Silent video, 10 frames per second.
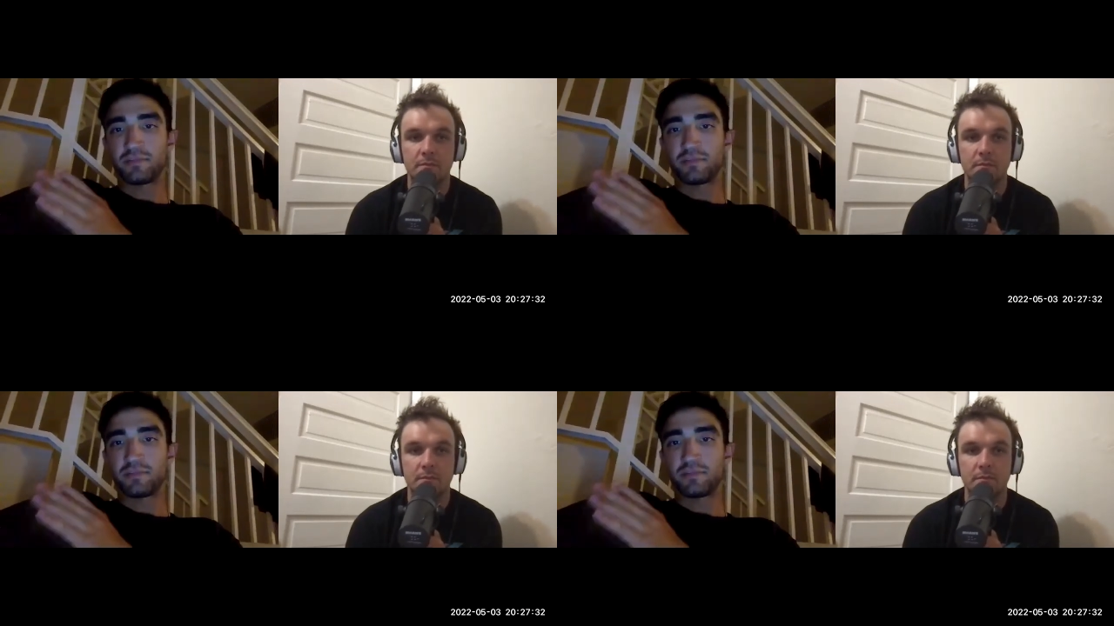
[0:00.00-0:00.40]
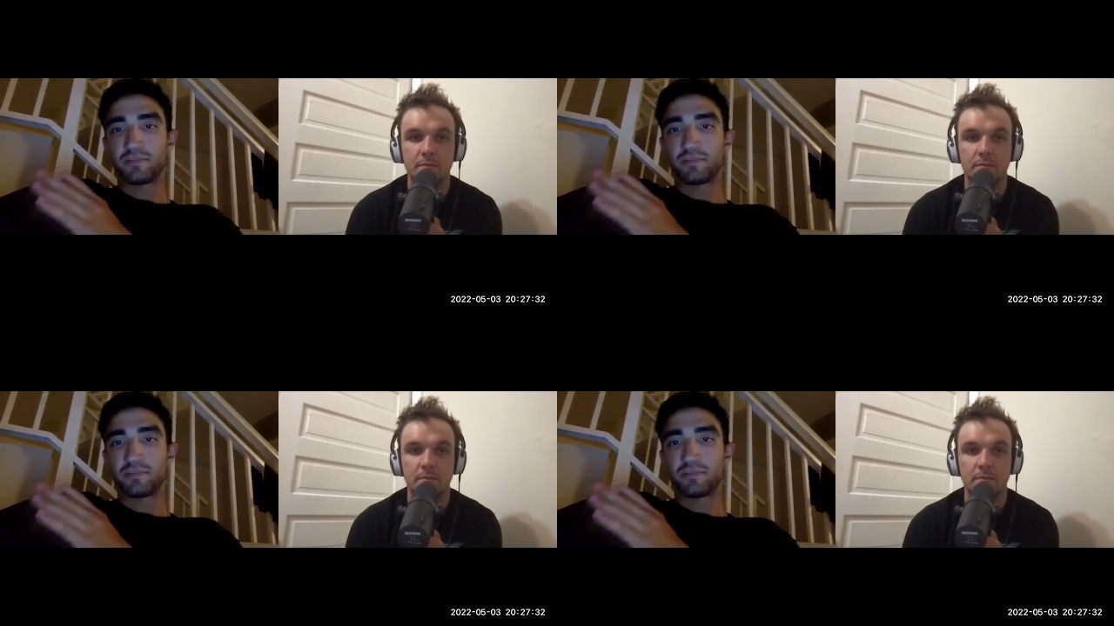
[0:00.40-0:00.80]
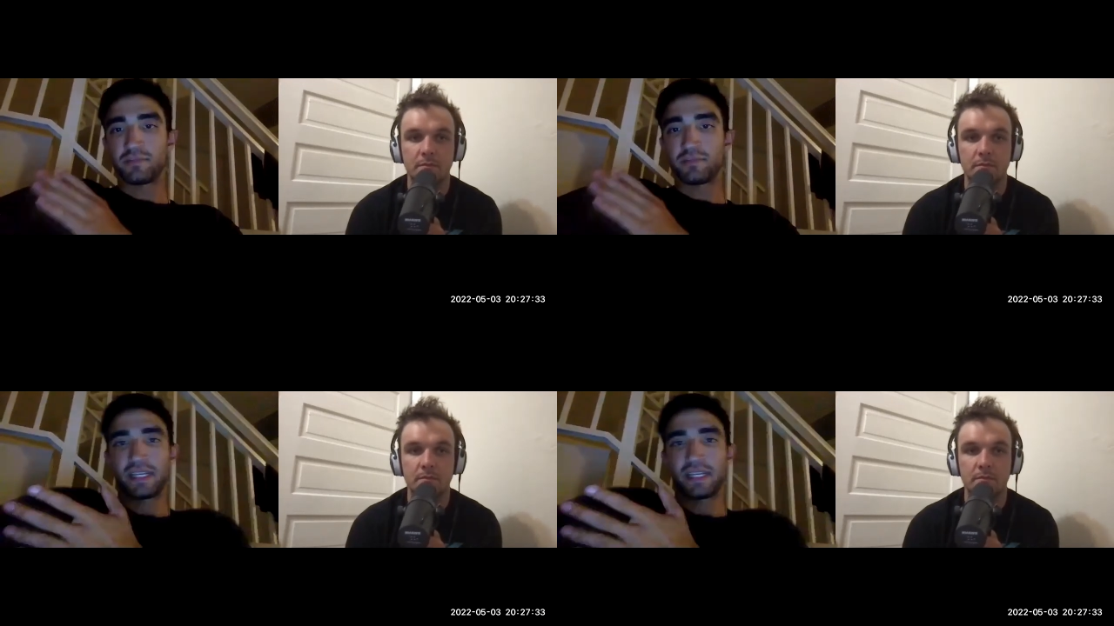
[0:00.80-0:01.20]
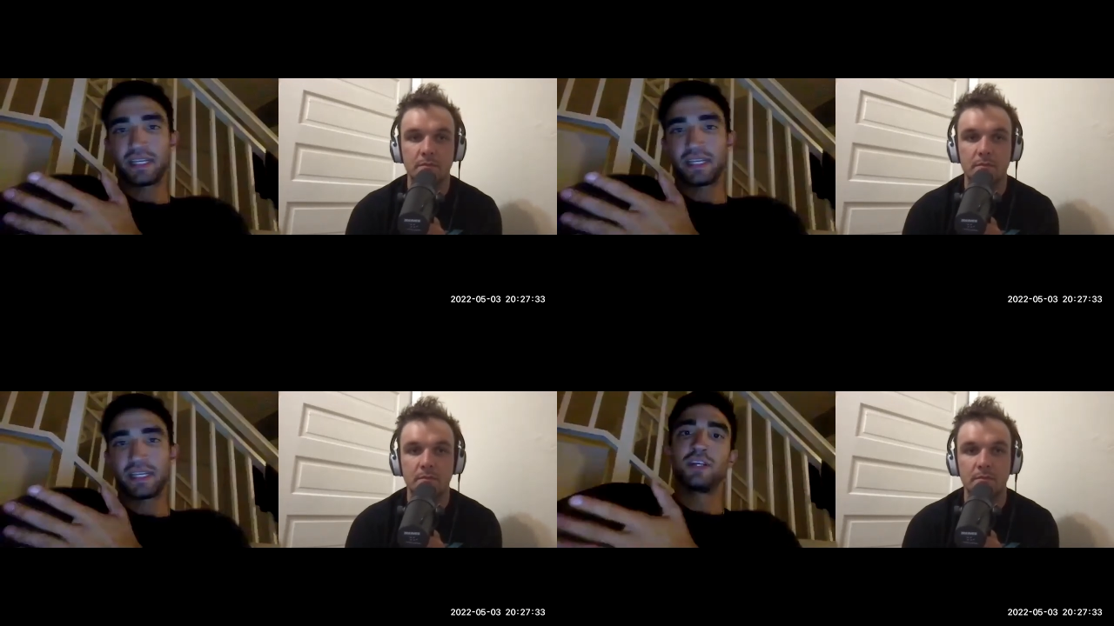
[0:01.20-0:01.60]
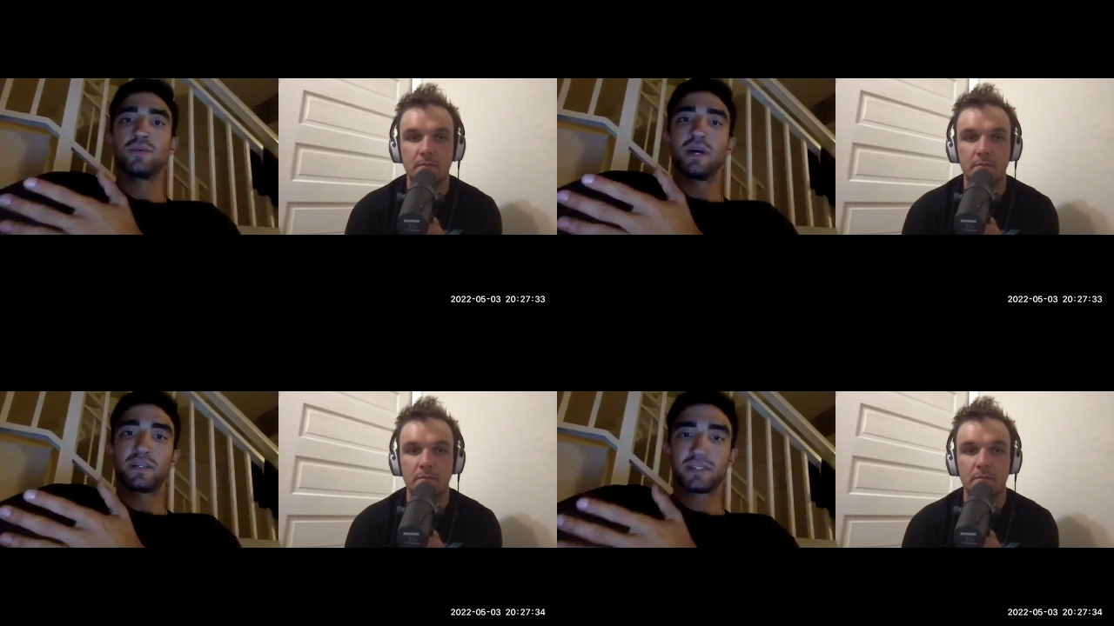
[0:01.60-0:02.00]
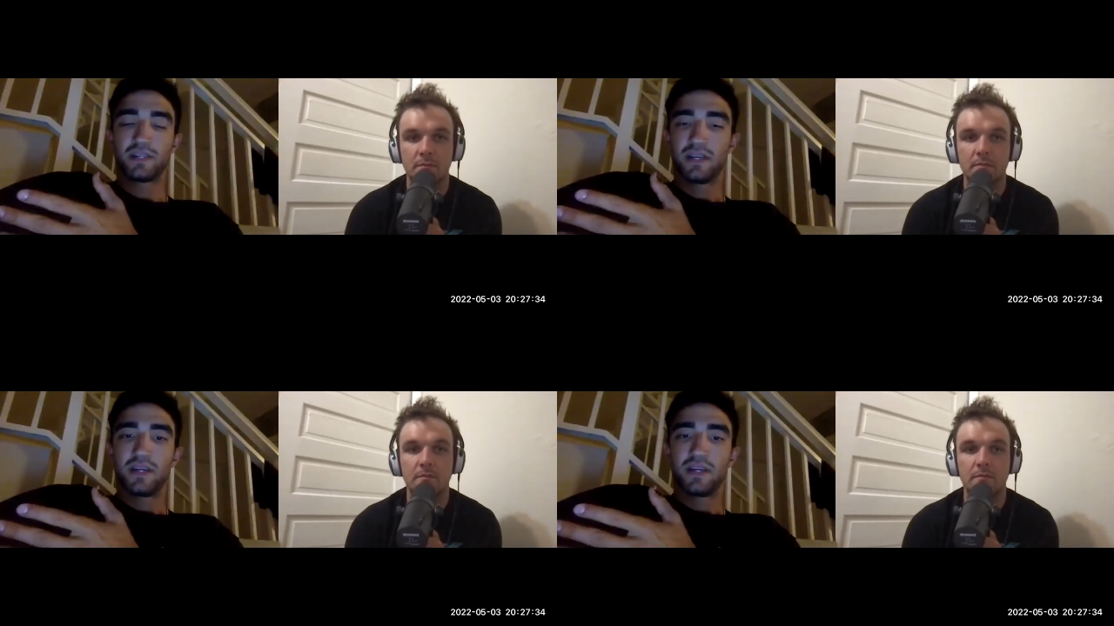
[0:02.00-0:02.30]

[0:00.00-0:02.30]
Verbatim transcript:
Speaker 1: best team in the U.S.